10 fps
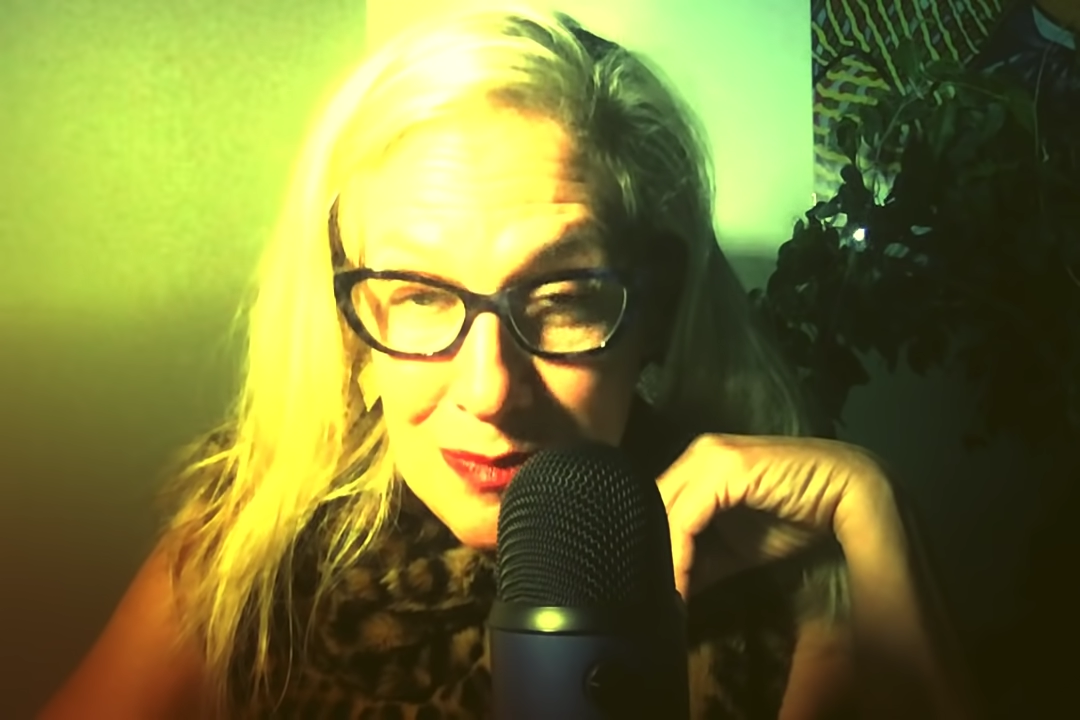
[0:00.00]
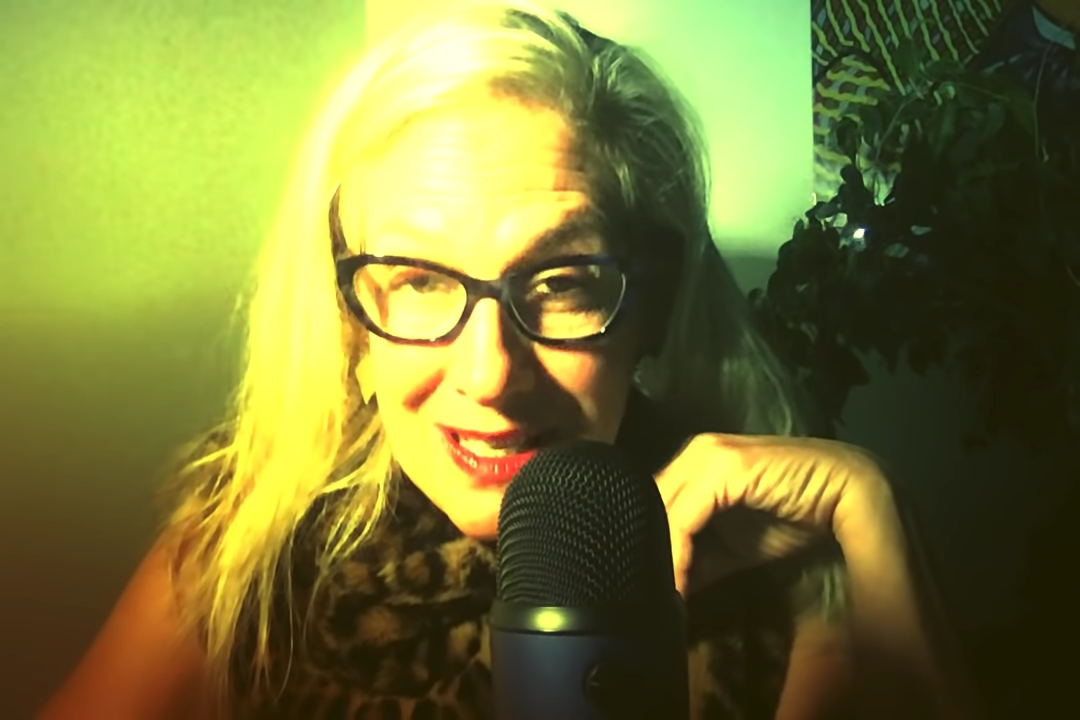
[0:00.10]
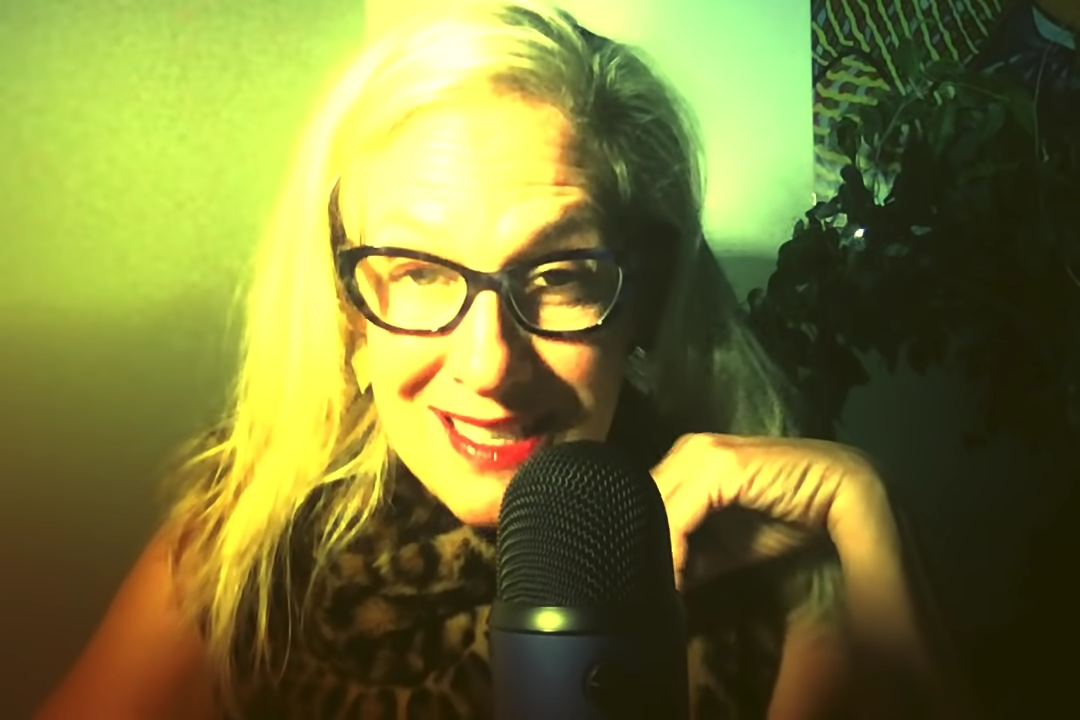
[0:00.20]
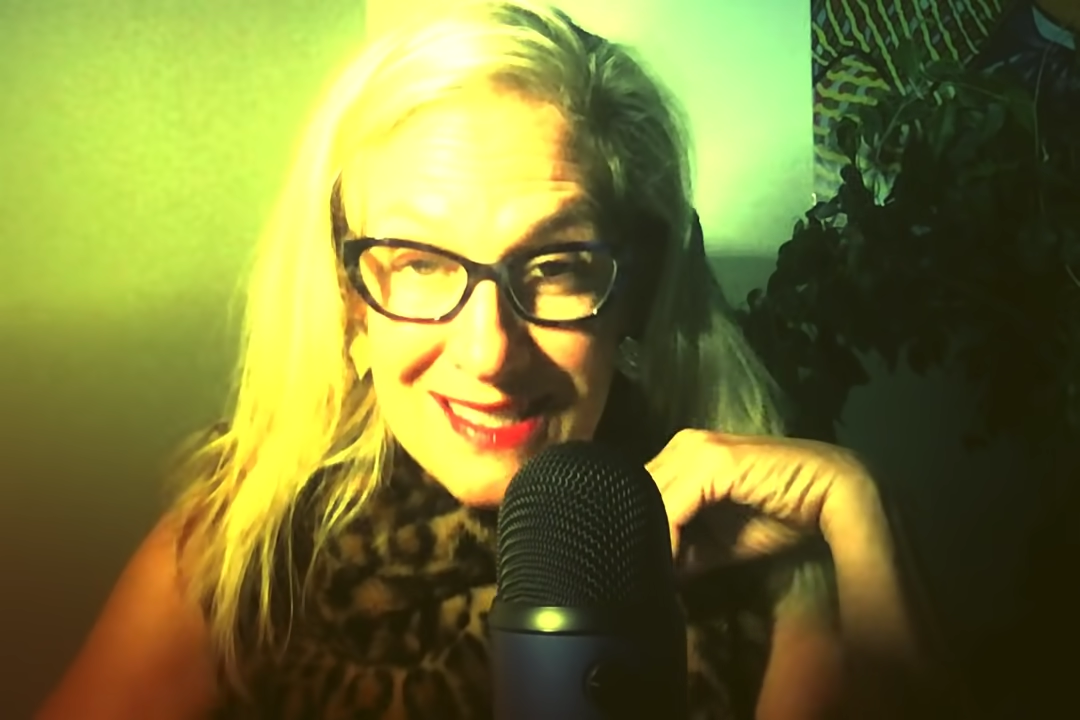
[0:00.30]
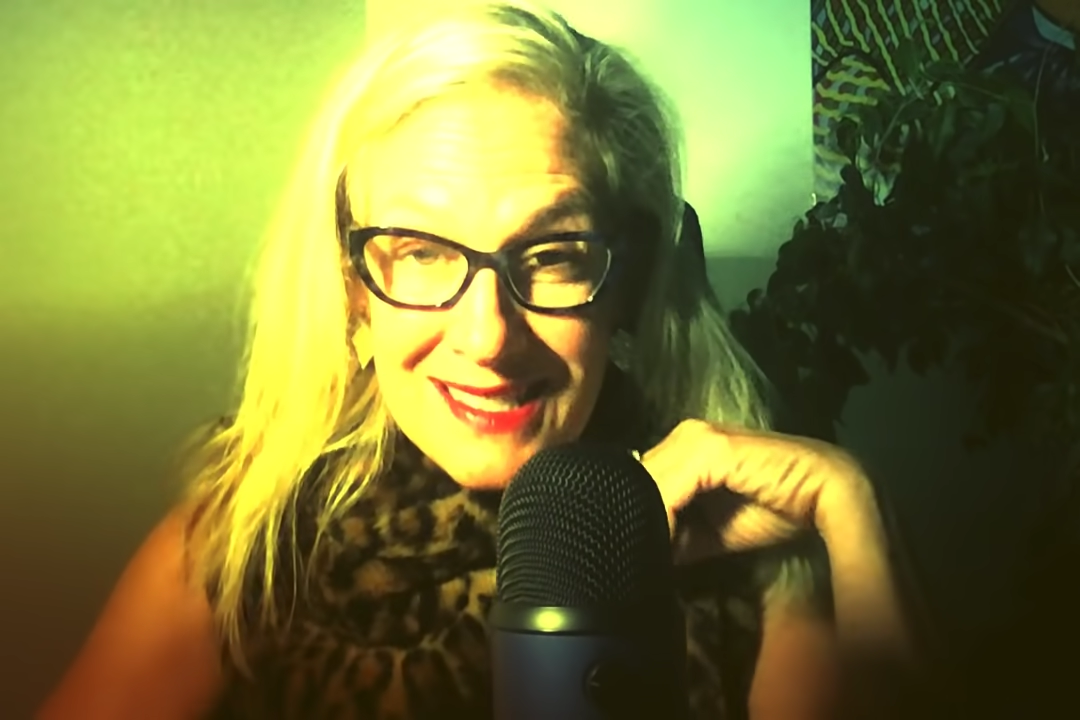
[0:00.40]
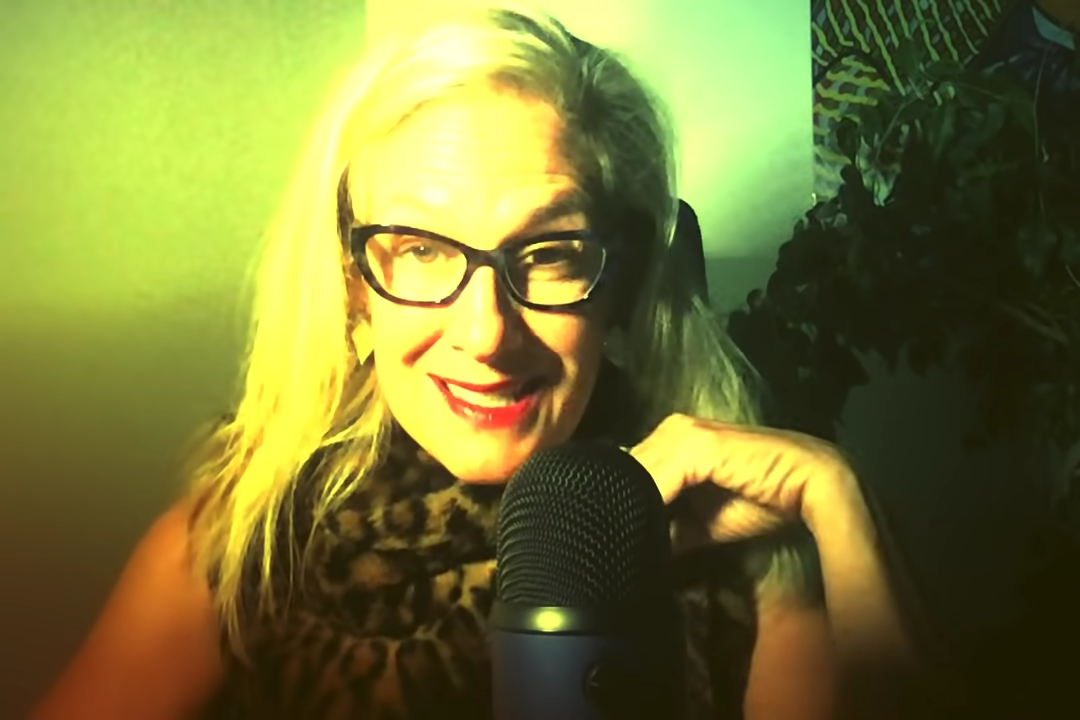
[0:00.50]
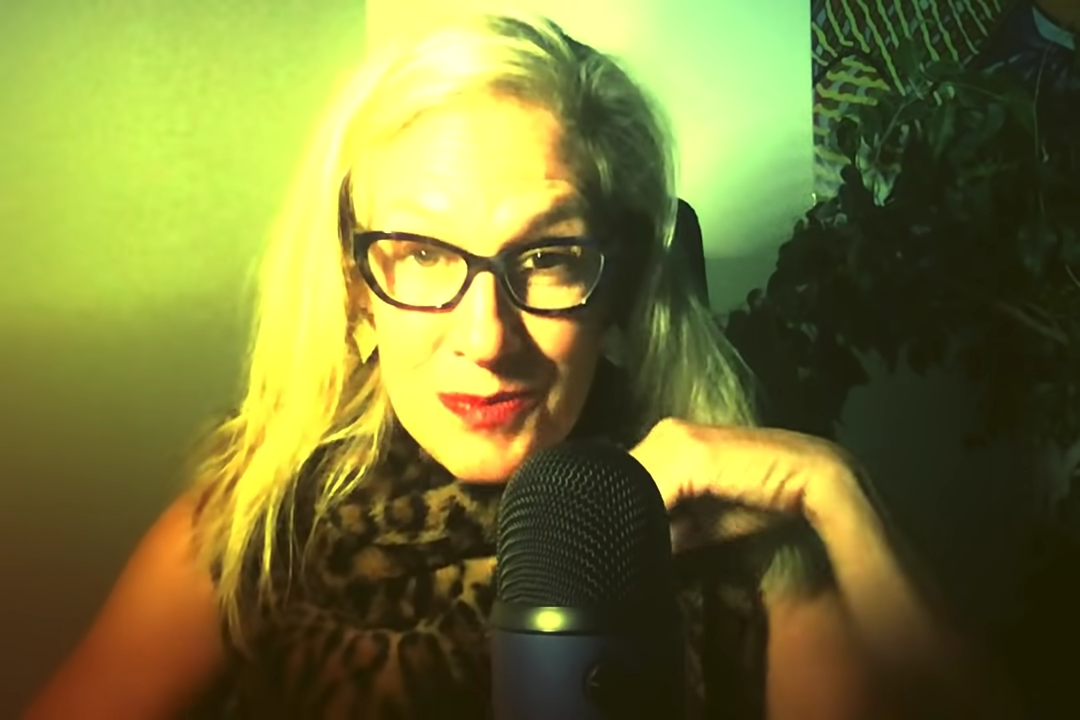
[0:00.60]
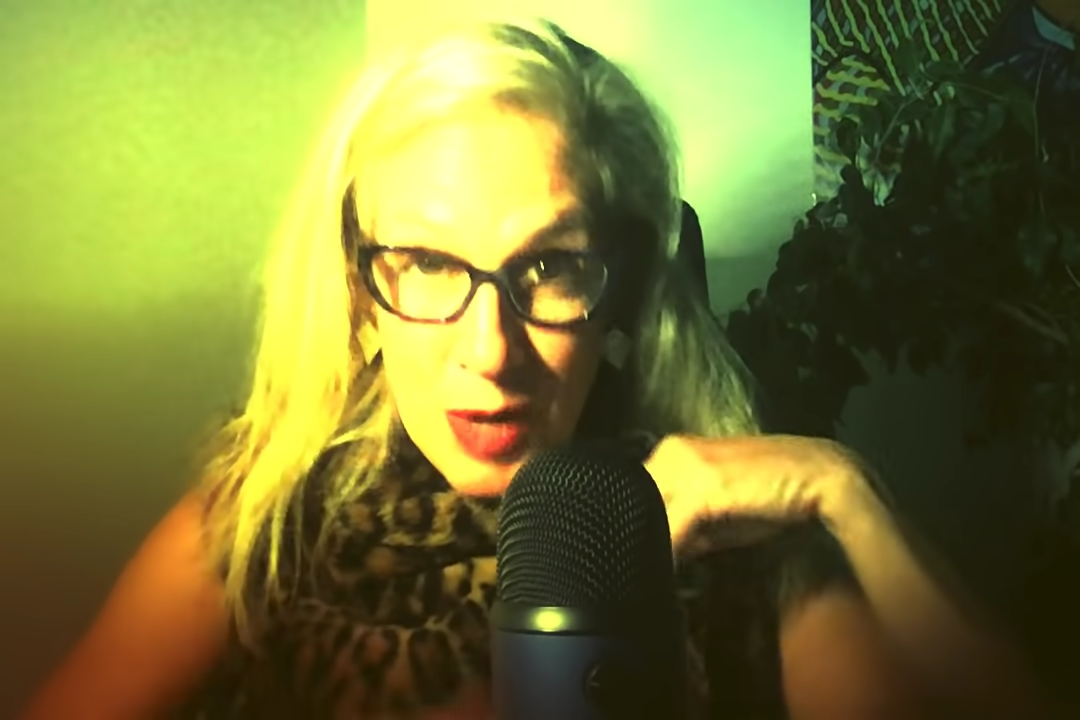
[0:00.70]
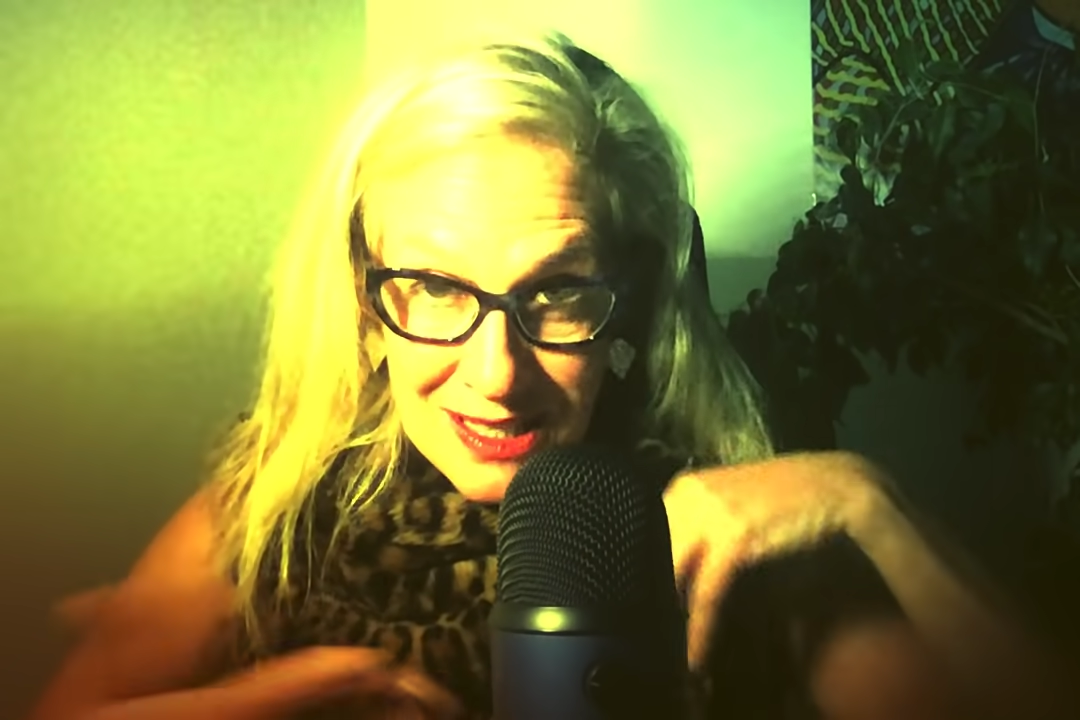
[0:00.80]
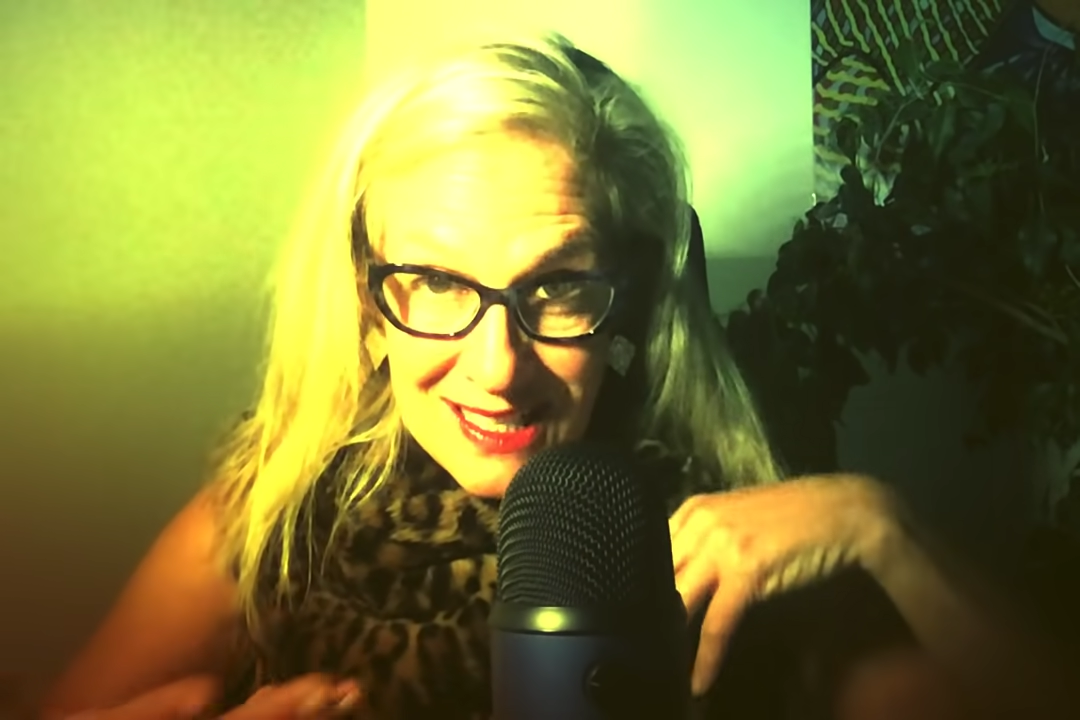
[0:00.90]
because
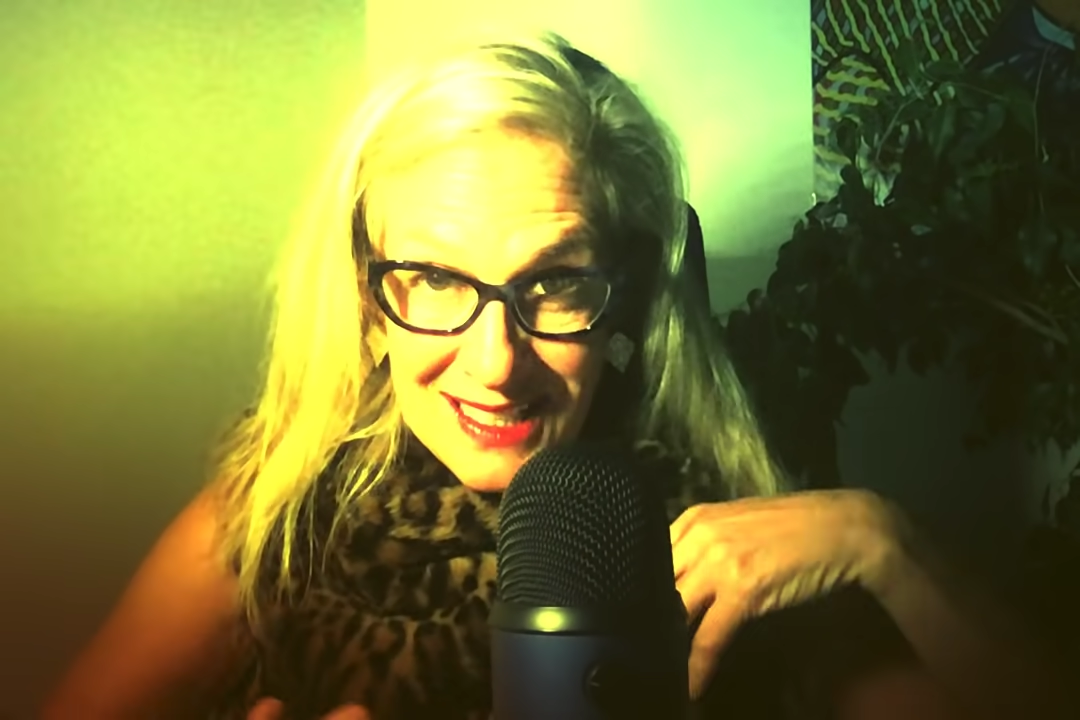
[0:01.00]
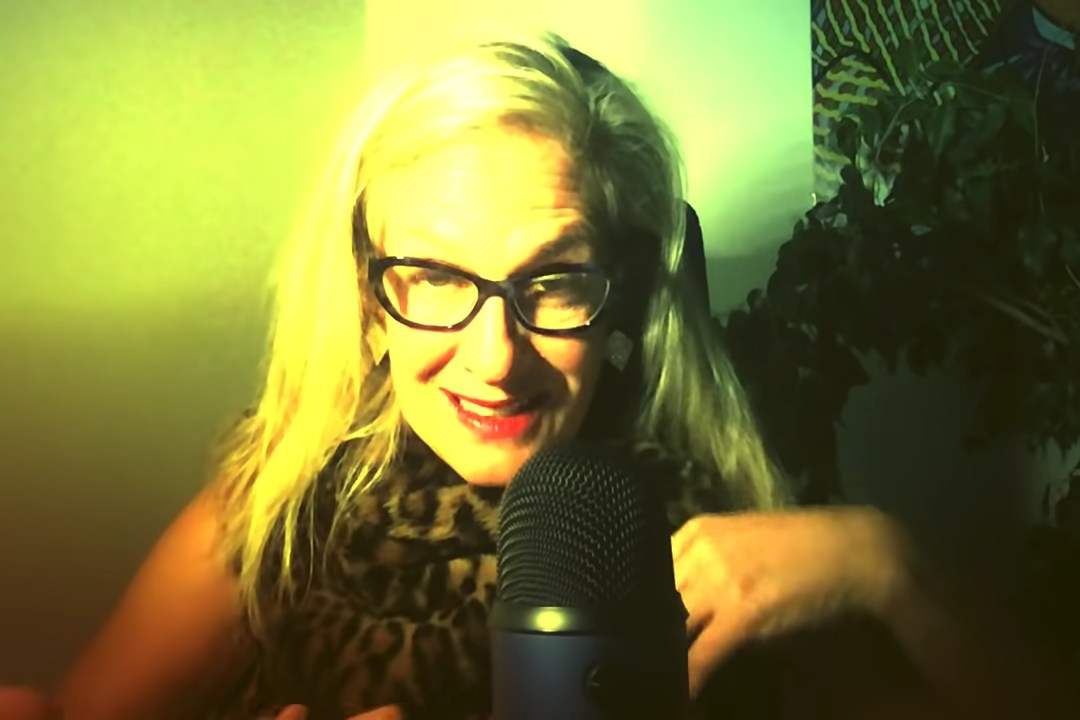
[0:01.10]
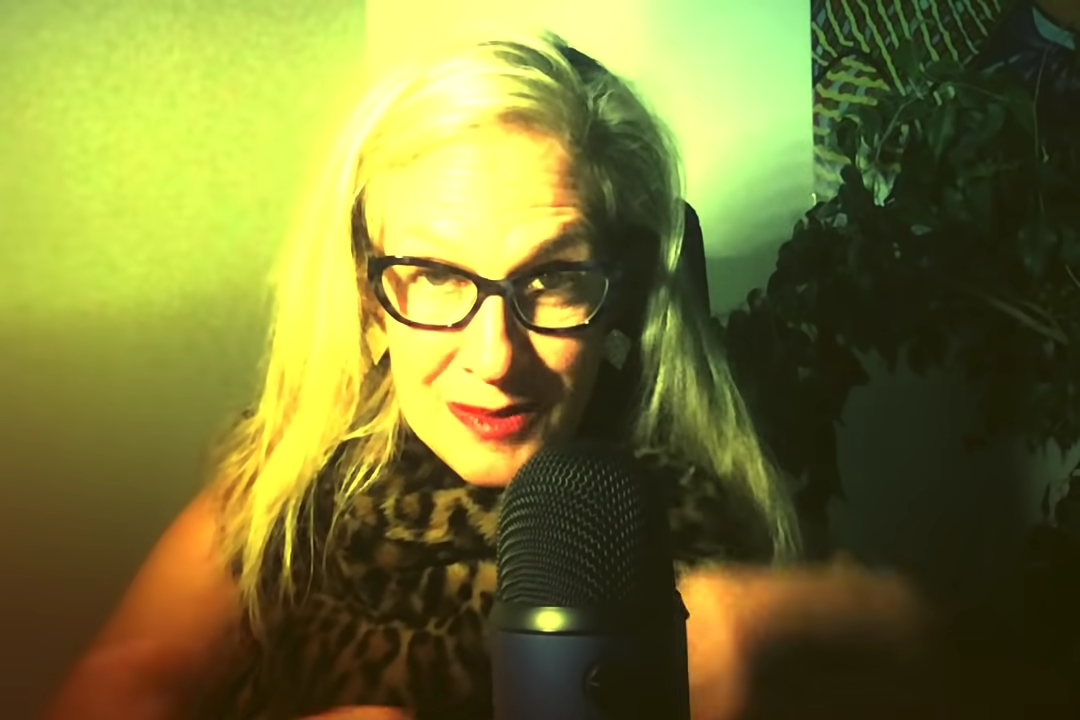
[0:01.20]
Smugsy,